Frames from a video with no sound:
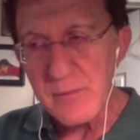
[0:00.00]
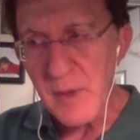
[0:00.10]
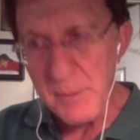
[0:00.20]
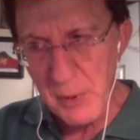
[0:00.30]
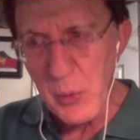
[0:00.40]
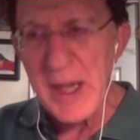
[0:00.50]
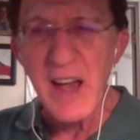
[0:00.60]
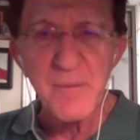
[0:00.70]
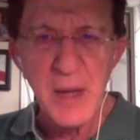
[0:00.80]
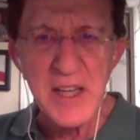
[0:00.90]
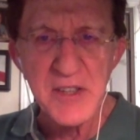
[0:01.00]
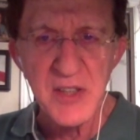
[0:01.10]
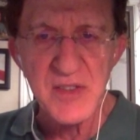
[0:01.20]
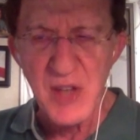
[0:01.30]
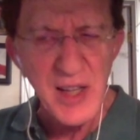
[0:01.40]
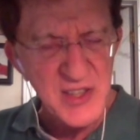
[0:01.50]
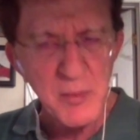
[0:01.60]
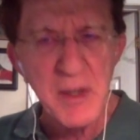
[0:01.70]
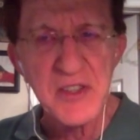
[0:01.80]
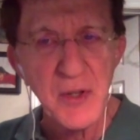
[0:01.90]
but we have patients, not so
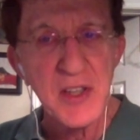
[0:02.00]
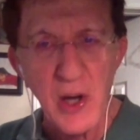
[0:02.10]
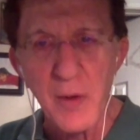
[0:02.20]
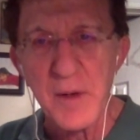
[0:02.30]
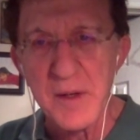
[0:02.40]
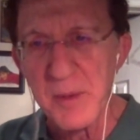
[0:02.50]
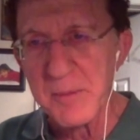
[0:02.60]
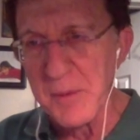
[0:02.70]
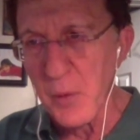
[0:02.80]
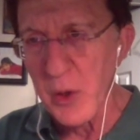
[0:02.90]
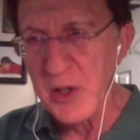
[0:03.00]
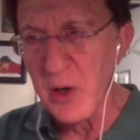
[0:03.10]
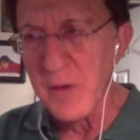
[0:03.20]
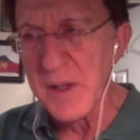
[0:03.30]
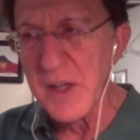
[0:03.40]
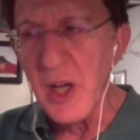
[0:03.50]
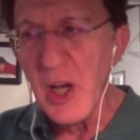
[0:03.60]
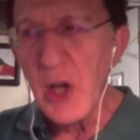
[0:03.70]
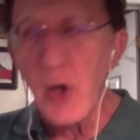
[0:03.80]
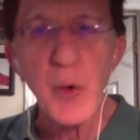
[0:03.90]
much during COVID, but before COVID,
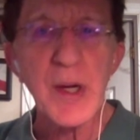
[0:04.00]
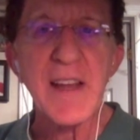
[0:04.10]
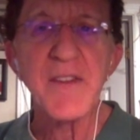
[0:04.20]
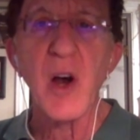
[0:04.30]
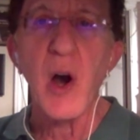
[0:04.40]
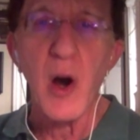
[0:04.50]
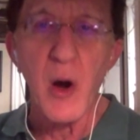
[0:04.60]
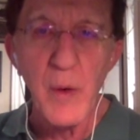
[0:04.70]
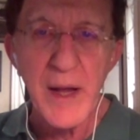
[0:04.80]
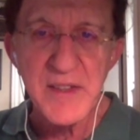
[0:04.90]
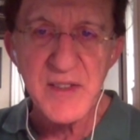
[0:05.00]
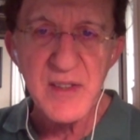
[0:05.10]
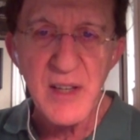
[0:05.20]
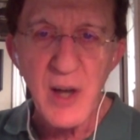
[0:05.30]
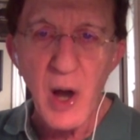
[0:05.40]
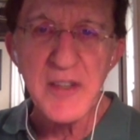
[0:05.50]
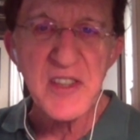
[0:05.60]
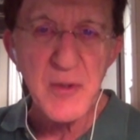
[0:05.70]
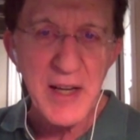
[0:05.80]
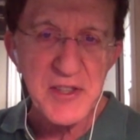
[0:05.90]
who are in the hallways on
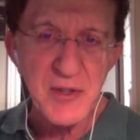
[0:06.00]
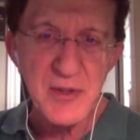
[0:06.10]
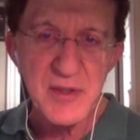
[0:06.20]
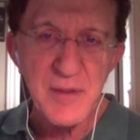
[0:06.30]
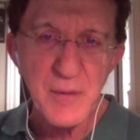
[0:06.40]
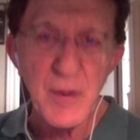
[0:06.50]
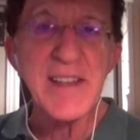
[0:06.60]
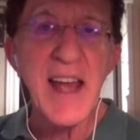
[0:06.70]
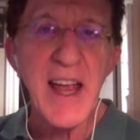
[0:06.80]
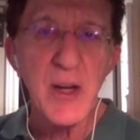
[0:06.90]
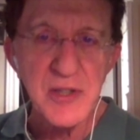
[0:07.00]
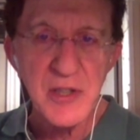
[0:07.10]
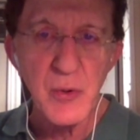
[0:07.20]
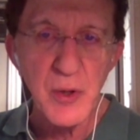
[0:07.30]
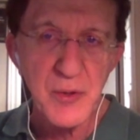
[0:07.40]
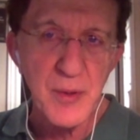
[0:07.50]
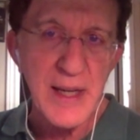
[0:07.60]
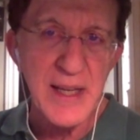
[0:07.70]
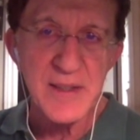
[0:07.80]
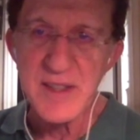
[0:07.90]
stretchers for a day or two or three.
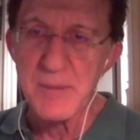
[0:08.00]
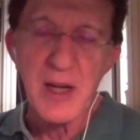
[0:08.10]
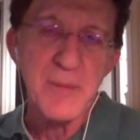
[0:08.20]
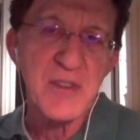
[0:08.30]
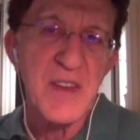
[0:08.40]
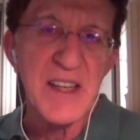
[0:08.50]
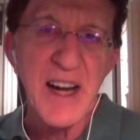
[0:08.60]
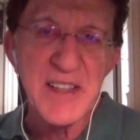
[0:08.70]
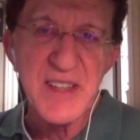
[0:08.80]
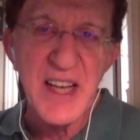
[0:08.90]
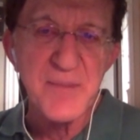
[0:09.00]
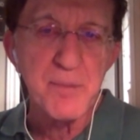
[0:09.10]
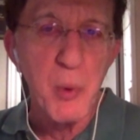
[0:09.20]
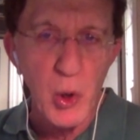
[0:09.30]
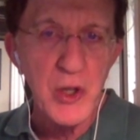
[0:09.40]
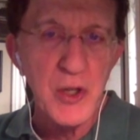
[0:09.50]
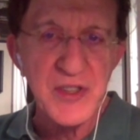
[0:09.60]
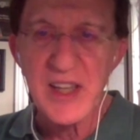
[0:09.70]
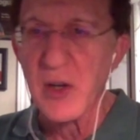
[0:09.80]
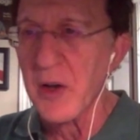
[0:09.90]
And sometimes in the United States, boarders,
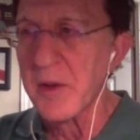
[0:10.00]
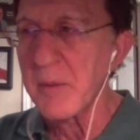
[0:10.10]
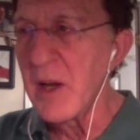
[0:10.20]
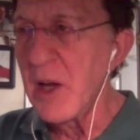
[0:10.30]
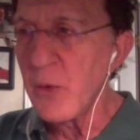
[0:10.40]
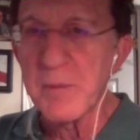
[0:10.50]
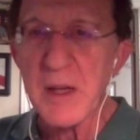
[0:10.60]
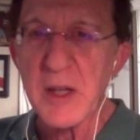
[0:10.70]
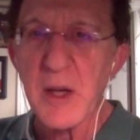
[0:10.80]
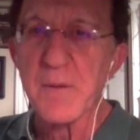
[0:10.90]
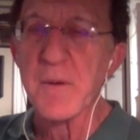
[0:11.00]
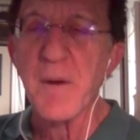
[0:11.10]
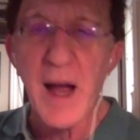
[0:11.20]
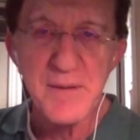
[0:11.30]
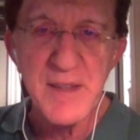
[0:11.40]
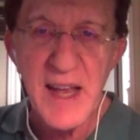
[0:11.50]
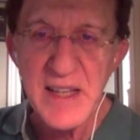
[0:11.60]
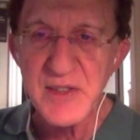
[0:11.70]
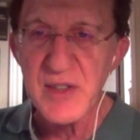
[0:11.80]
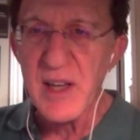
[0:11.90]
they call them, would be there for 5
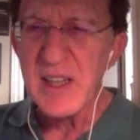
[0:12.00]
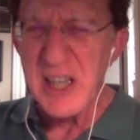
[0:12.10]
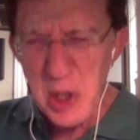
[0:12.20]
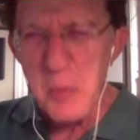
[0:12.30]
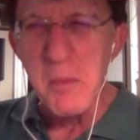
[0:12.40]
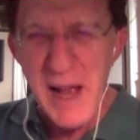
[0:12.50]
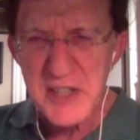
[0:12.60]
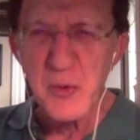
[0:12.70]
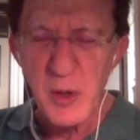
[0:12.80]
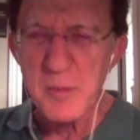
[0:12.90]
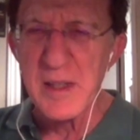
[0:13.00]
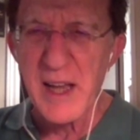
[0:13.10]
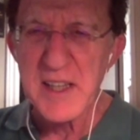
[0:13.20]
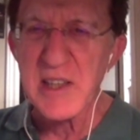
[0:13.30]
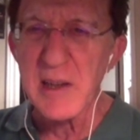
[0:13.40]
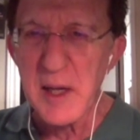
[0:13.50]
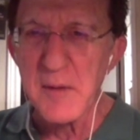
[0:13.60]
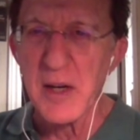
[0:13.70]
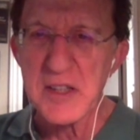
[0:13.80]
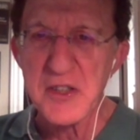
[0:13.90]
days. Can you imagine what it would be like to live
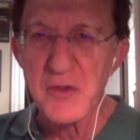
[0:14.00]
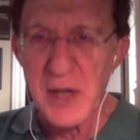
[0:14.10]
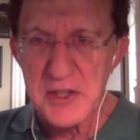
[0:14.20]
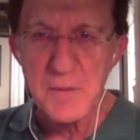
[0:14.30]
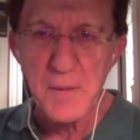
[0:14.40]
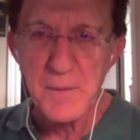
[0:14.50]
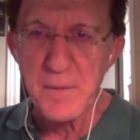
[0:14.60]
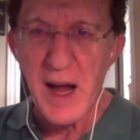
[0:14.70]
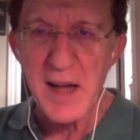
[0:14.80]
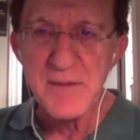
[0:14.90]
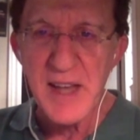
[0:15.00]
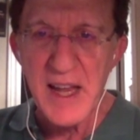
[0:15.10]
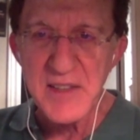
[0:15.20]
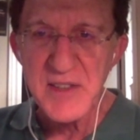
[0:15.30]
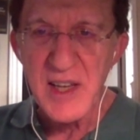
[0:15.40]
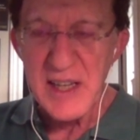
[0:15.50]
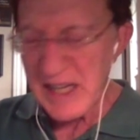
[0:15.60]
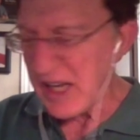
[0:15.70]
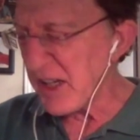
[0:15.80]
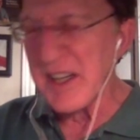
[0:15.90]
on a stretcher for 5 days
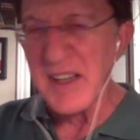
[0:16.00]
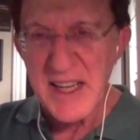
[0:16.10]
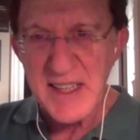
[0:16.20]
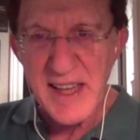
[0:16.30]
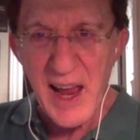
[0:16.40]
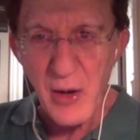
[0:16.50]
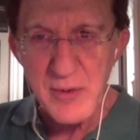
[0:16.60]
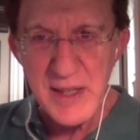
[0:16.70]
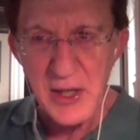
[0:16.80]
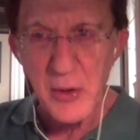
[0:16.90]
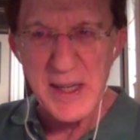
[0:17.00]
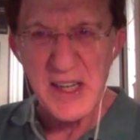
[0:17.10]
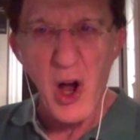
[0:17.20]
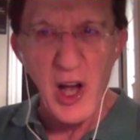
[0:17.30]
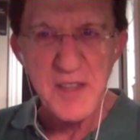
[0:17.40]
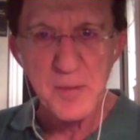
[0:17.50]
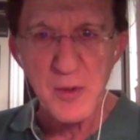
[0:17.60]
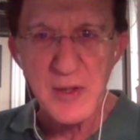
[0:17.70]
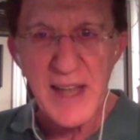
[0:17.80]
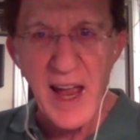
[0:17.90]
in a nightgown, you know, in a hospital
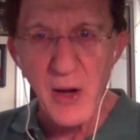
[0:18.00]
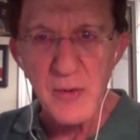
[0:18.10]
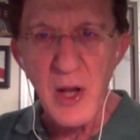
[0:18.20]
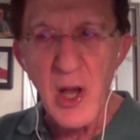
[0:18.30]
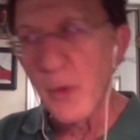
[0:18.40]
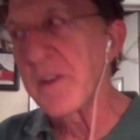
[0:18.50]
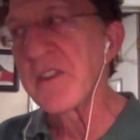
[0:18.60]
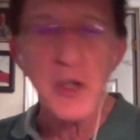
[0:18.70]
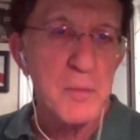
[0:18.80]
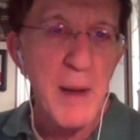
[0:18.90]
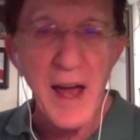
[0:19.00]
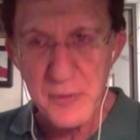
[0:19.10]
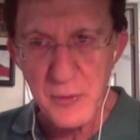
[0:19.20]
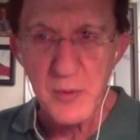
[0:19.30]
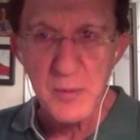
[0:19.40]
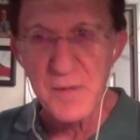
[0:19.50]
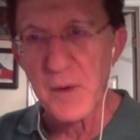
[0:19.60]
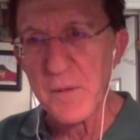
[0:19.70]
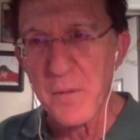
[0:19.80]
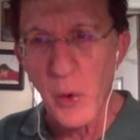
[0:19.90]
gown with 2 bathrooms
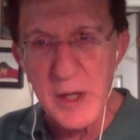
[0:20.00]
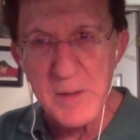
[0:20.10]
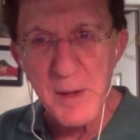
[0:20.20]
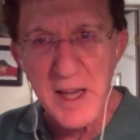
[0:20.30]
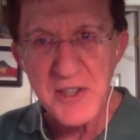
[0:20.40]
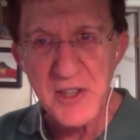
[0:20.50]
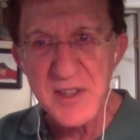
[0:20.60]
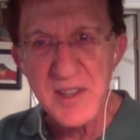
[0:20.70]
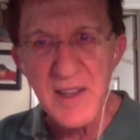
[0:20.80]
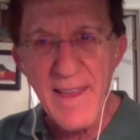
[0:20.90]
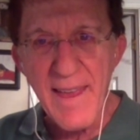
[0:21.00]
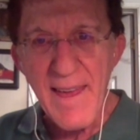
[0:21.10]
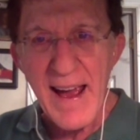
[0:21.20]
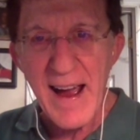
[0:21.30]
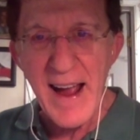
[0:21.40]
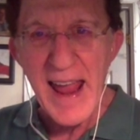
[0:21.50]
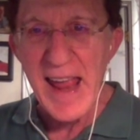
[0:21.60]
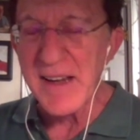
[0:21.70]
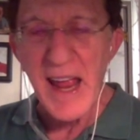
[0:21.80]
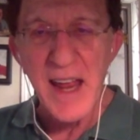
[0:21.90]
for 40 patients,
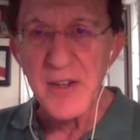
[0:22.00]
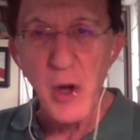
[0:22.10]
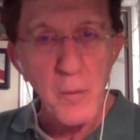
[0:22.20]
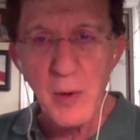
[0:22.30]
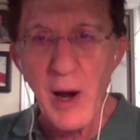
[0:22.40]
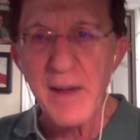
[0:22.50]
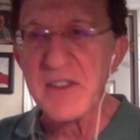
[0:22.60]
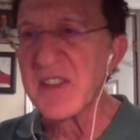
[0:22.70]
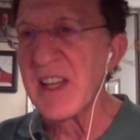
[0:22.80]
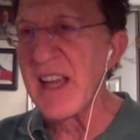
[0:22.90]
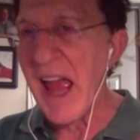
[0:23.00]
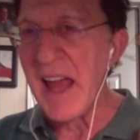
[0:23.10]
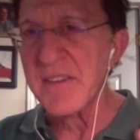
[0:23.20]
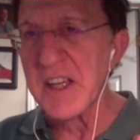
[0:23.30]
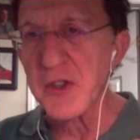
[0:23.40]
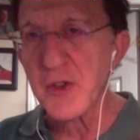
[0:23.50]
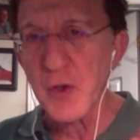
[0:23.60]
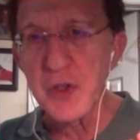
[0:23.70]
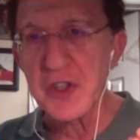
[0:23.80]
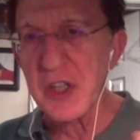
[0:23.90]
and no privacy, and the
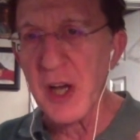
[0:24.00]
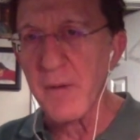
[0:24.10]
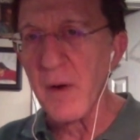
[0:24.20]
intrusion of